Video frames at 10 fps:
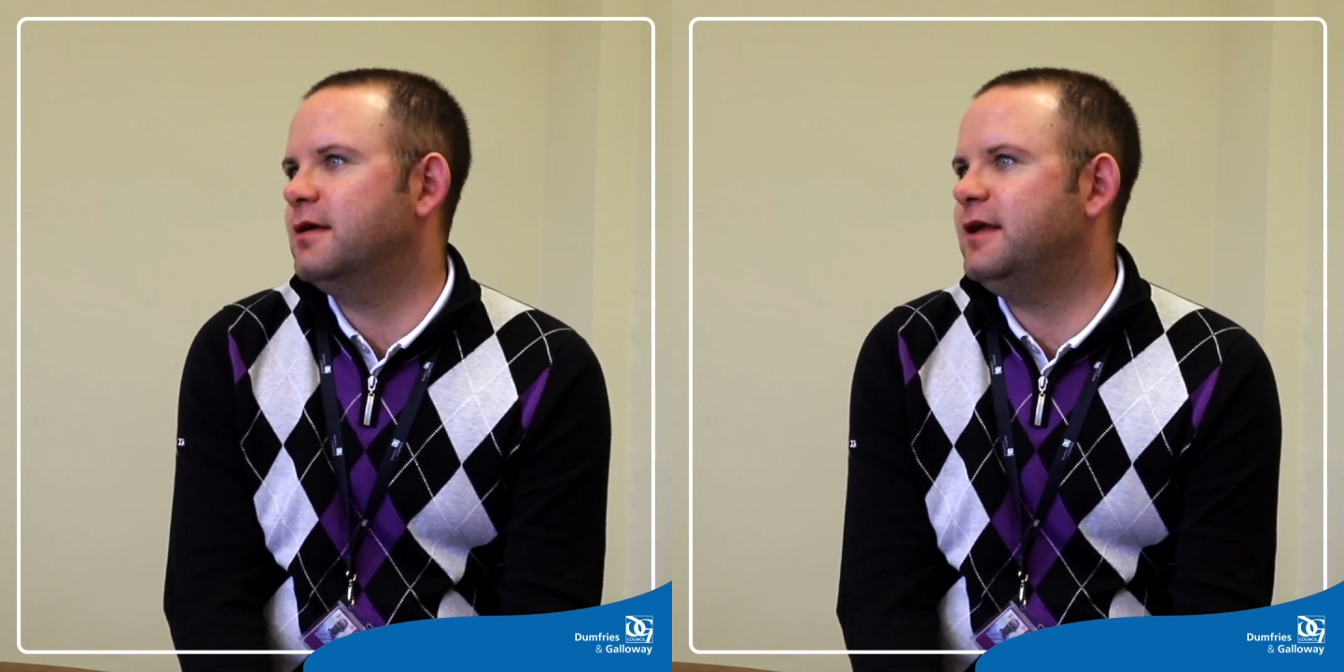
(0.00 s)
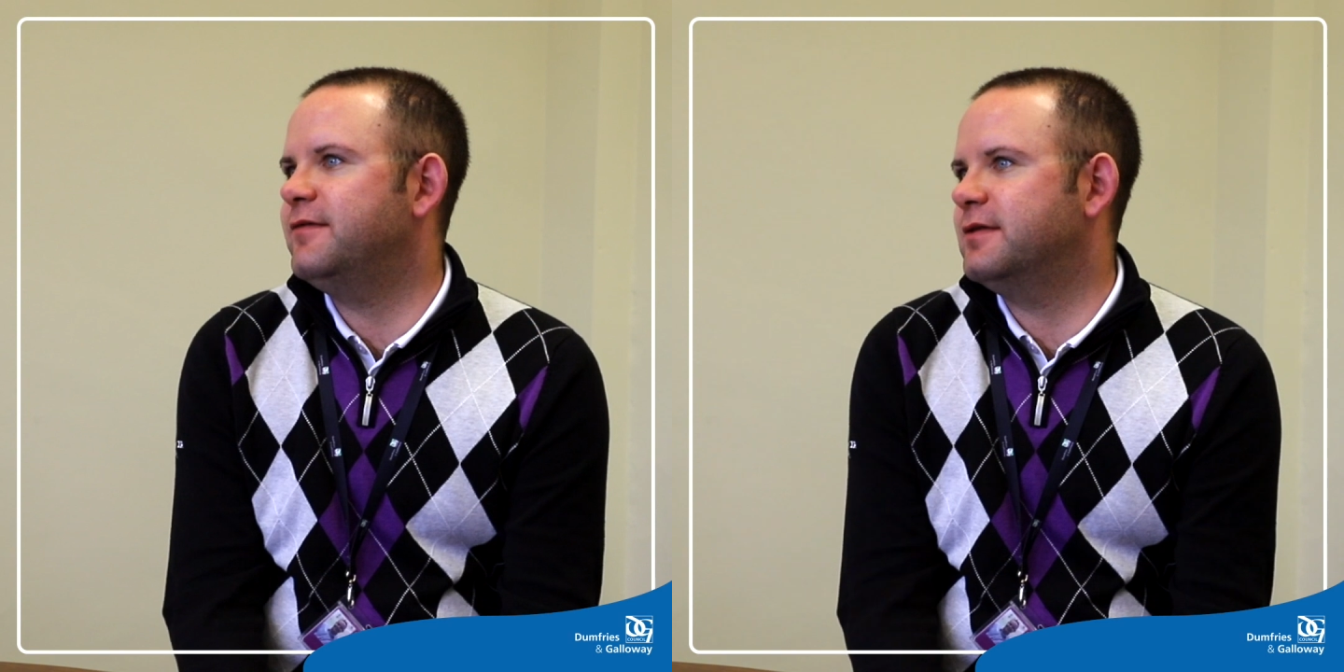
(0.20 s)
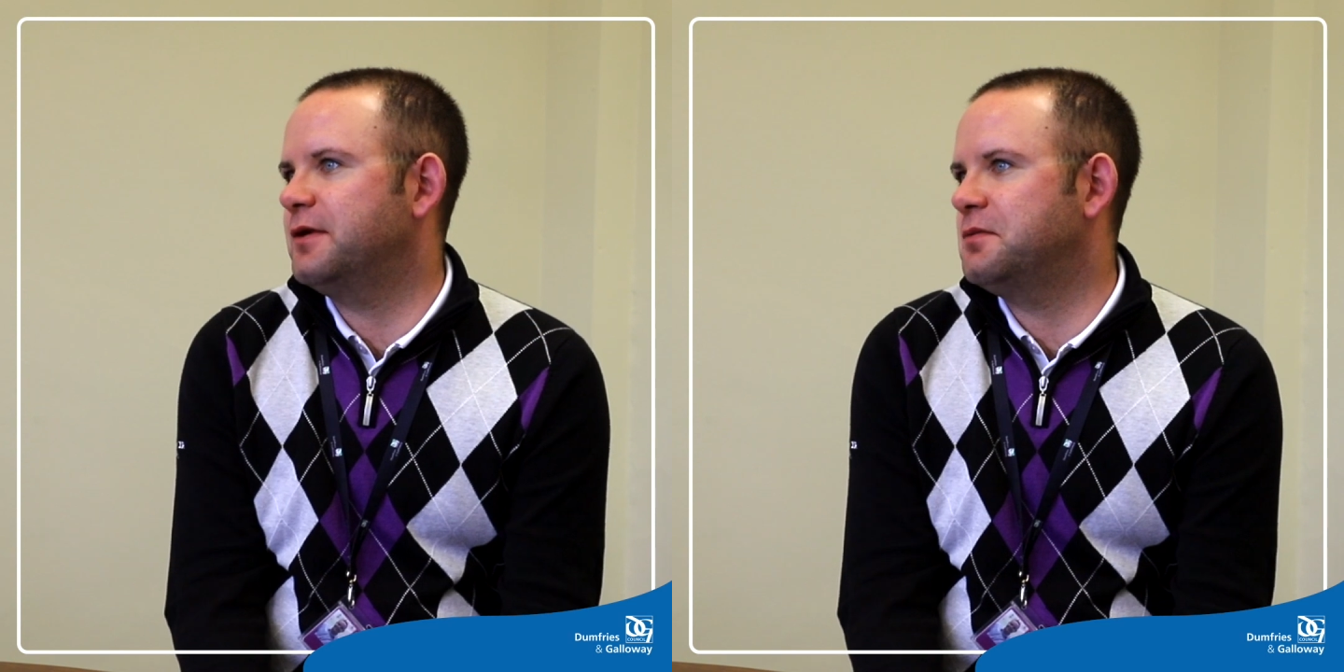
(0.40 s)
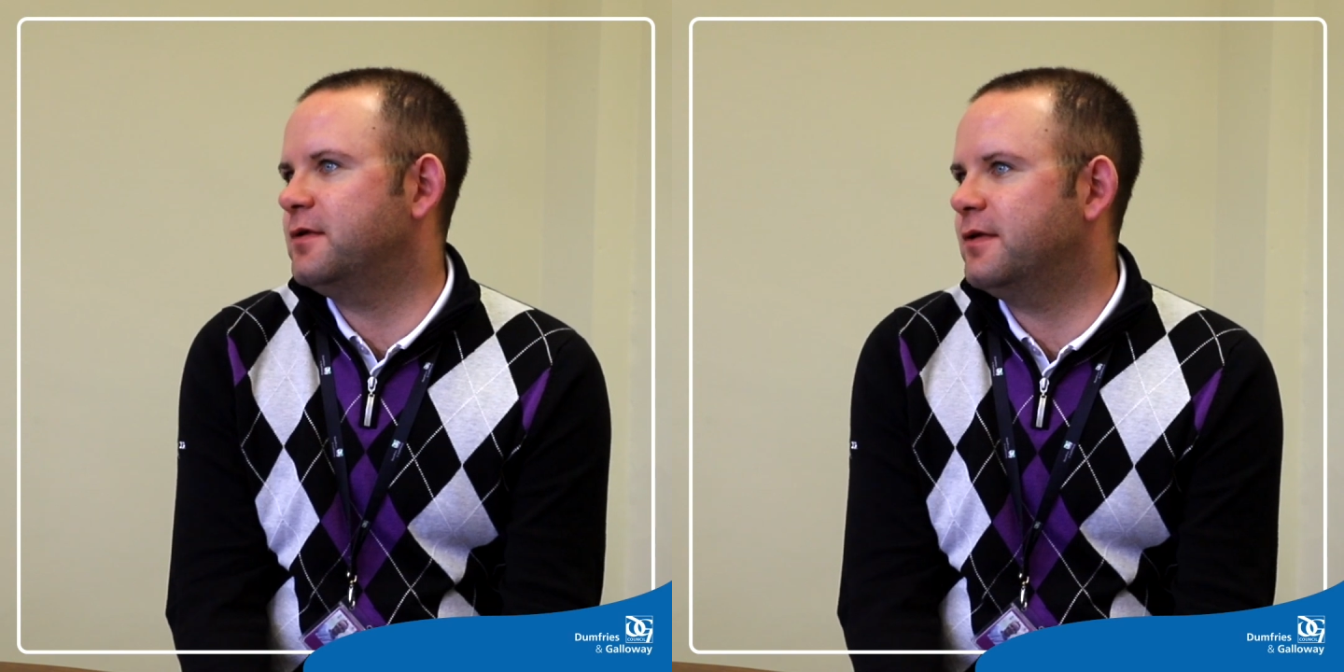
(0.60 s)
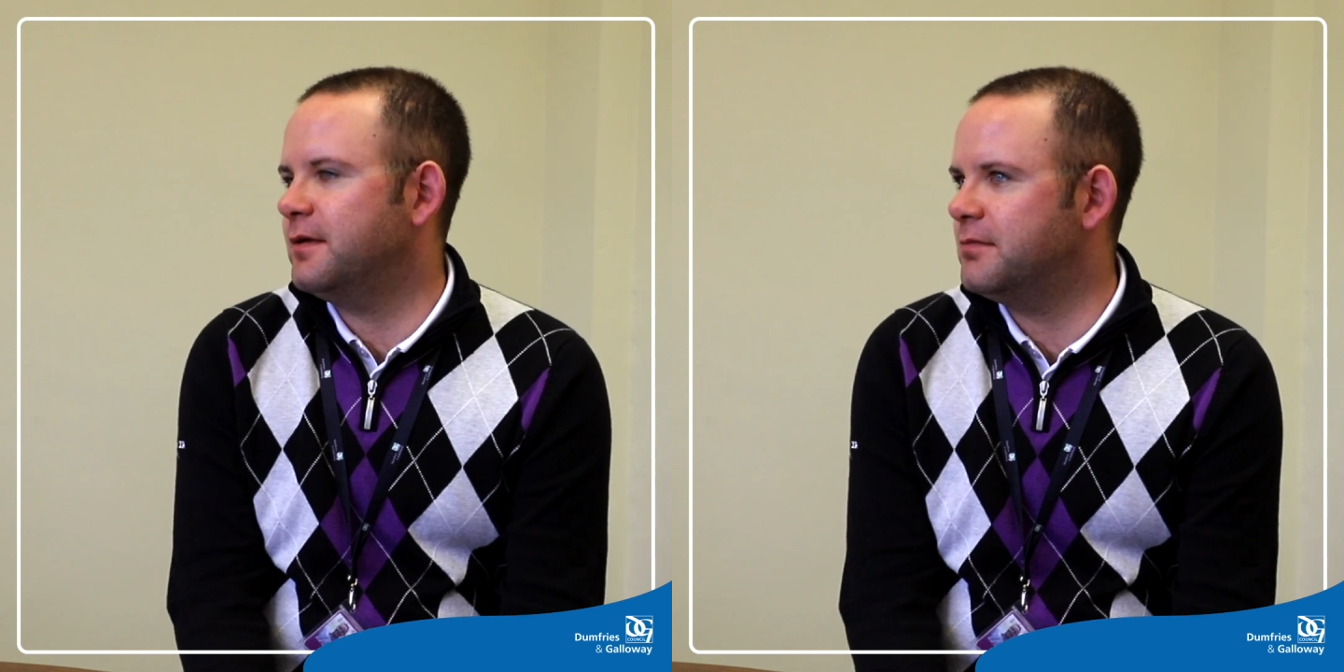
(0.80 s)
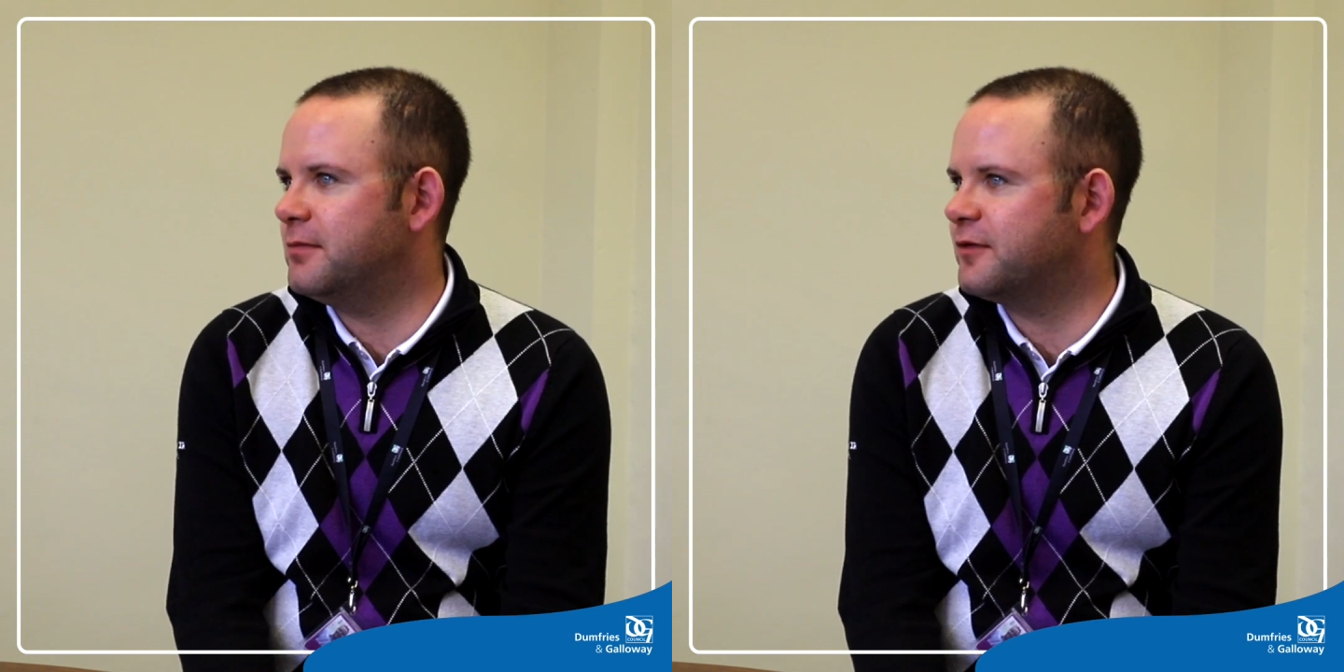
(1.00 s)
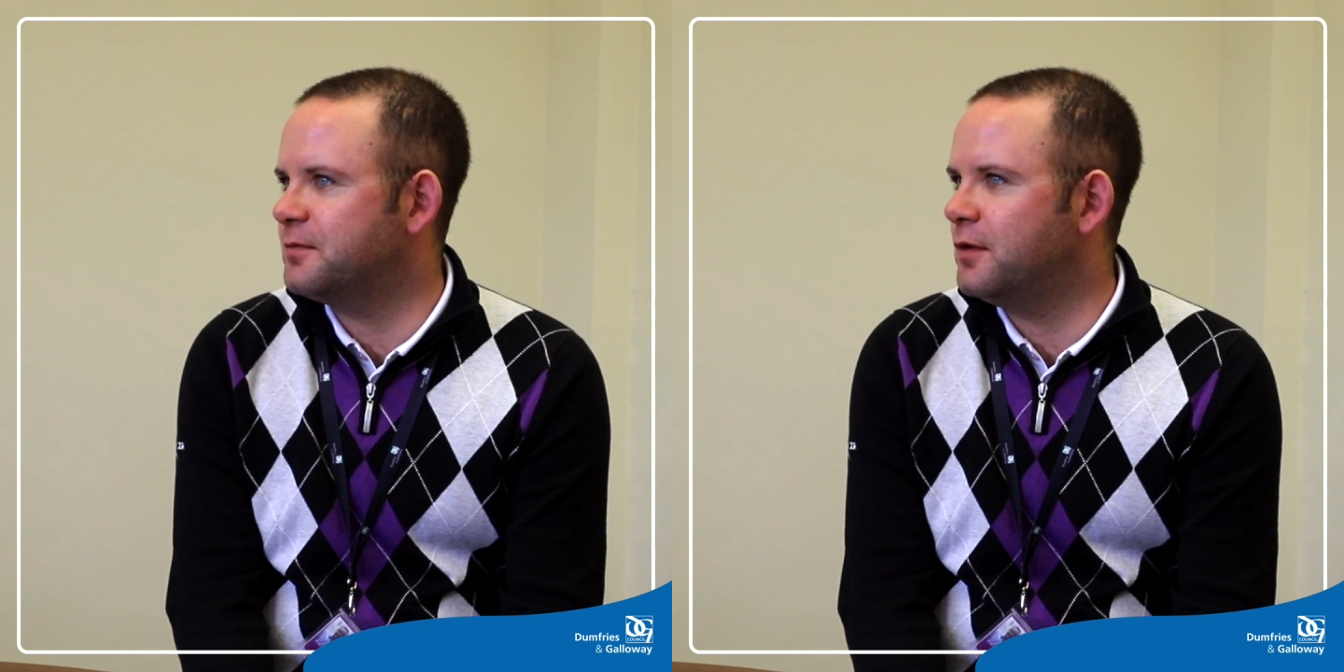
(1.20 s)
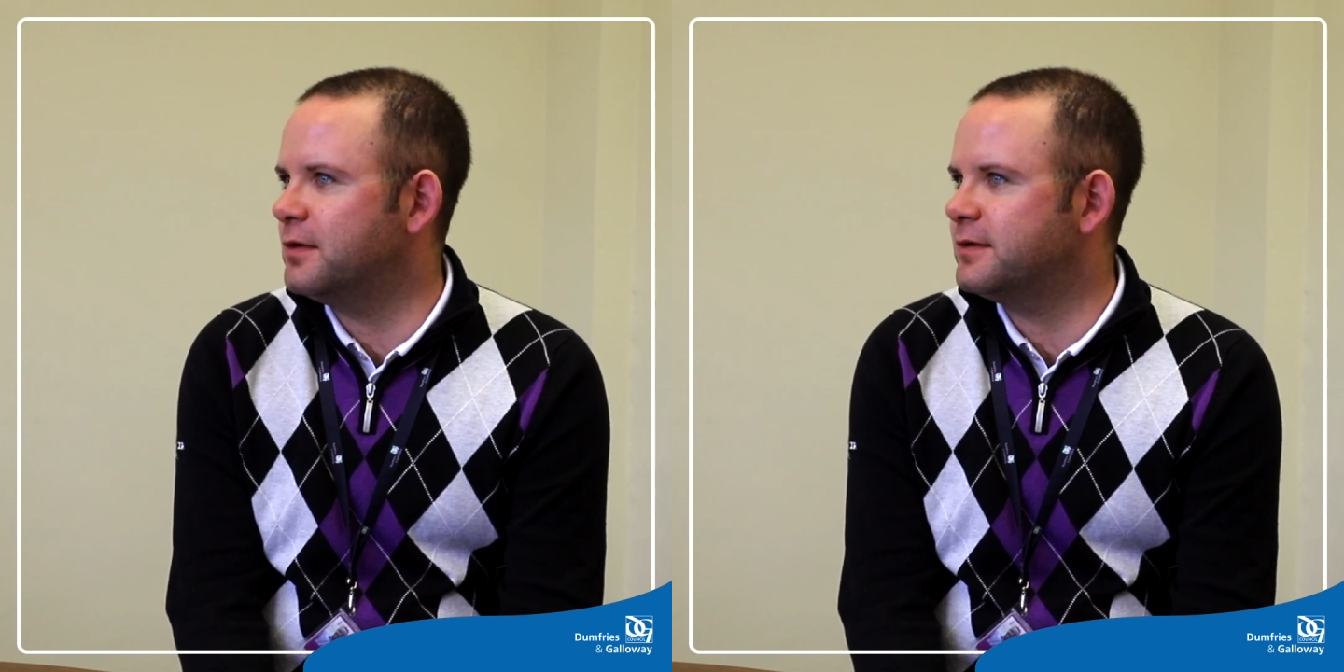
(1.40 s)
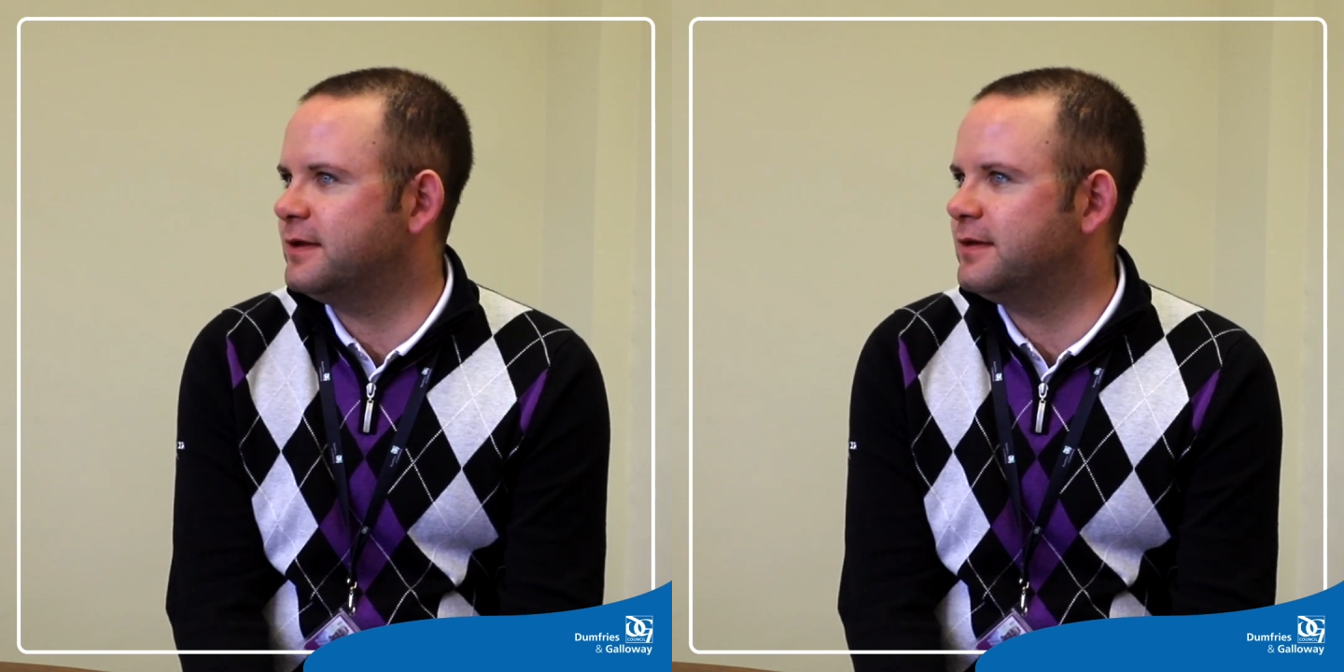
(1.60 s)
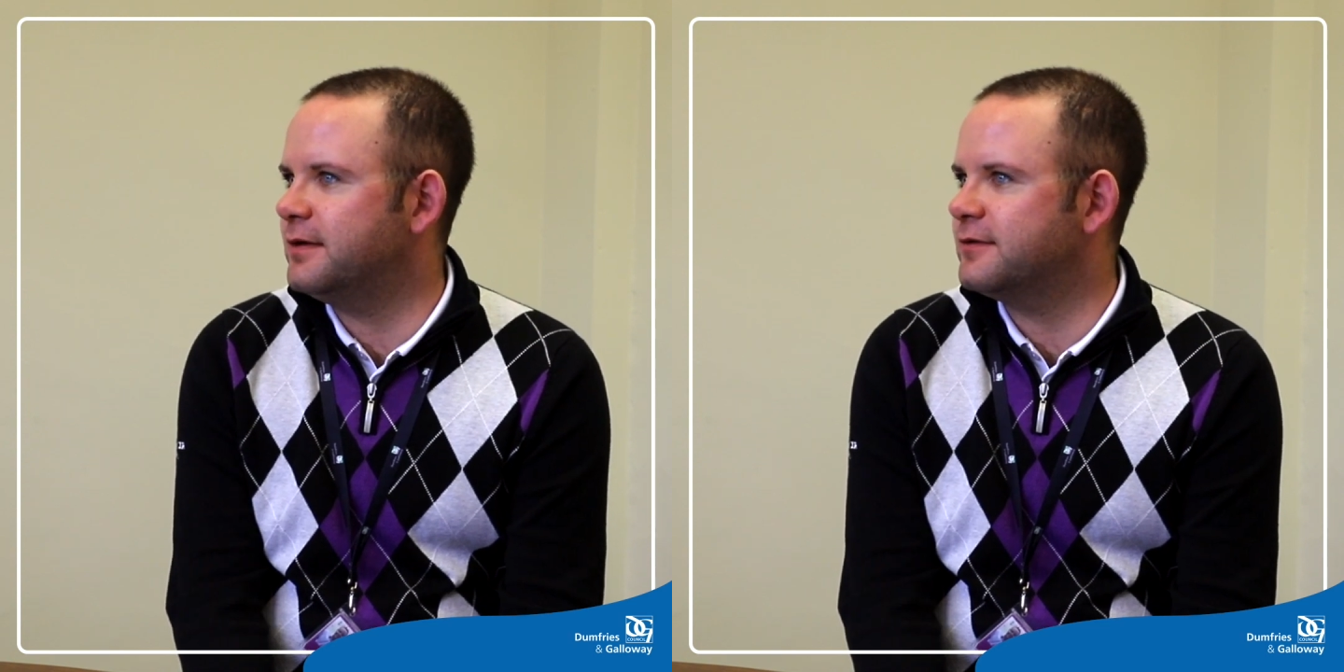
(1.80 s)
even down to the smaller
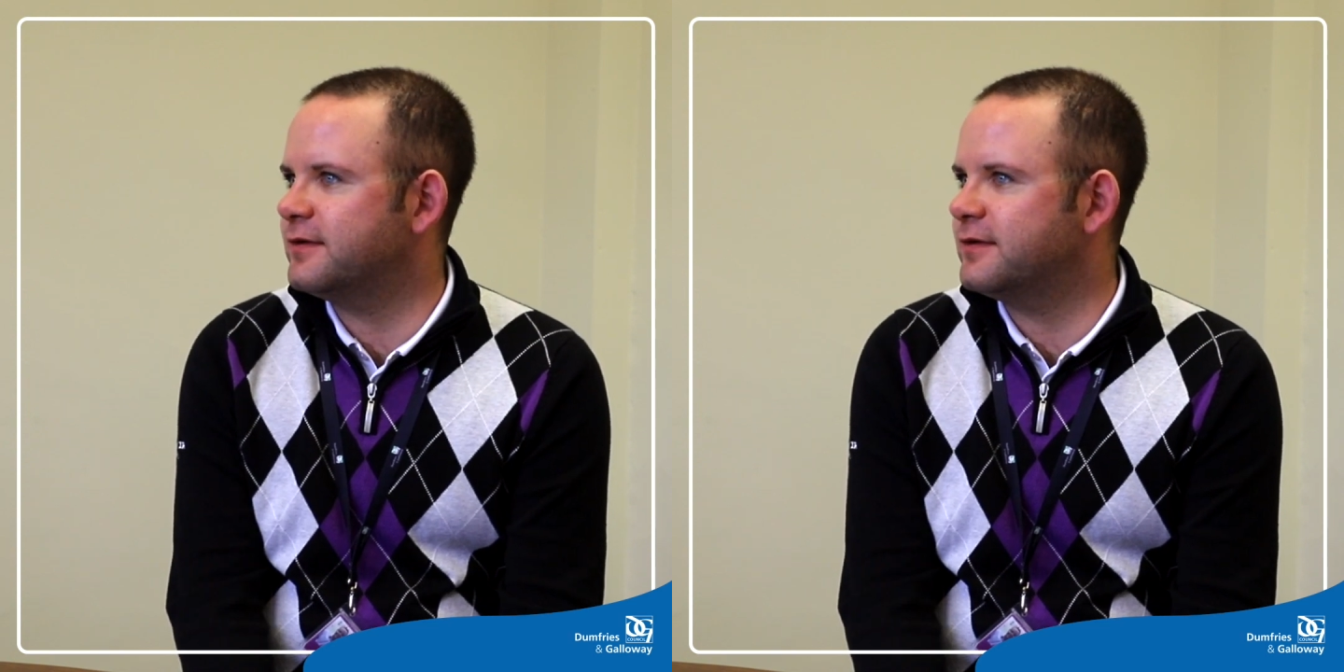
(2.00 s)
details